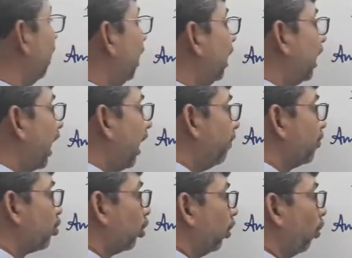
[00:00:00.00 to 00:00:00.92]
he
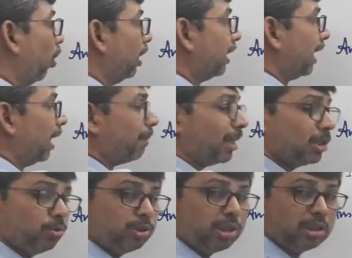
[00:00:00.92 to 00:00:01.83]
came, so the word came as
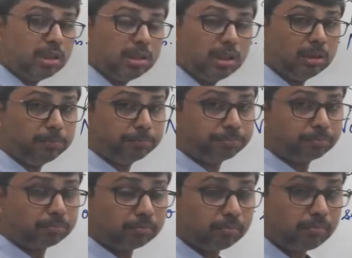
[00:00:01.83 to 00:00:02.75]
you see is in
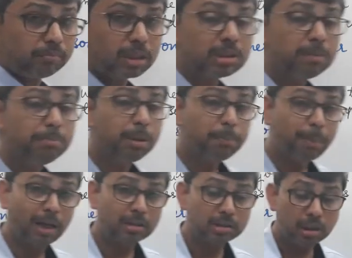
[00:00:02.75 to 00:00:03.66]
the simple
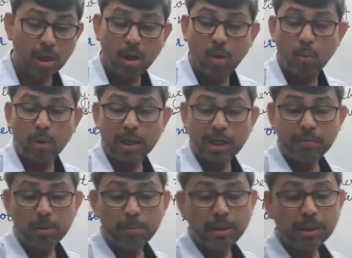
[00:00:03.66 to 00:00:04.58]
past. When I
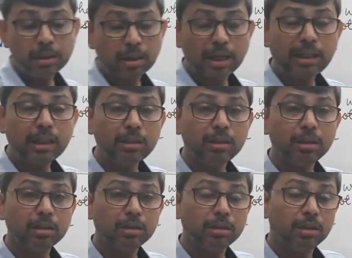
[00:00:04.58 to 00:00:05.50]
will be writing
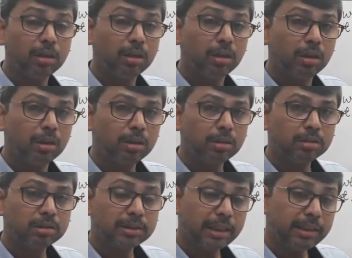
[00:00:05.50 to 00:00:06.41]
the
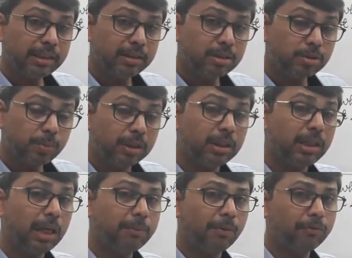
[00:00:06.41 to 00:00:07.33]
sentence with the
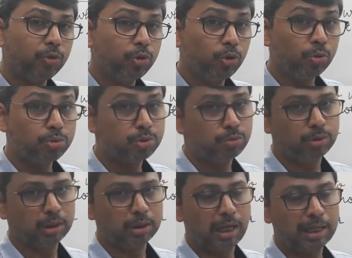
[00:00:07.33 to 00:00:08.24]
help of no
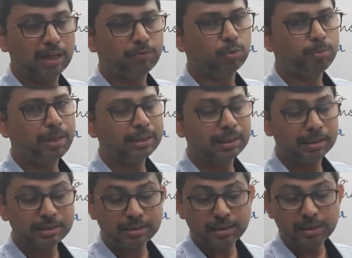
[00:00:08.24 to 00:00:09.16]
sooner, I'll have to make the
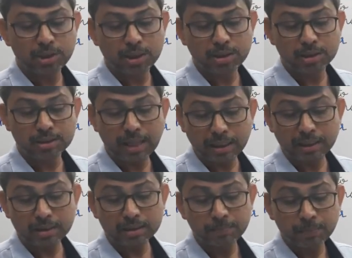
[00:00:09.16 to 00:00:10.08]
necessary changes, that
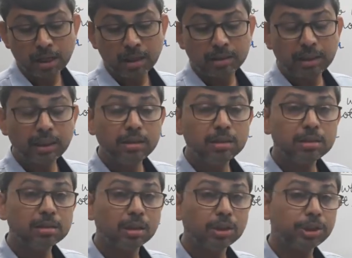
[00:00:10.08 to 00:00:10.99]
is the
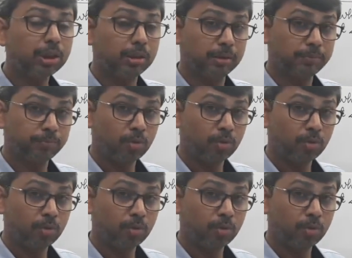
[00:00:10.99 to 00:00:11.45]
insertion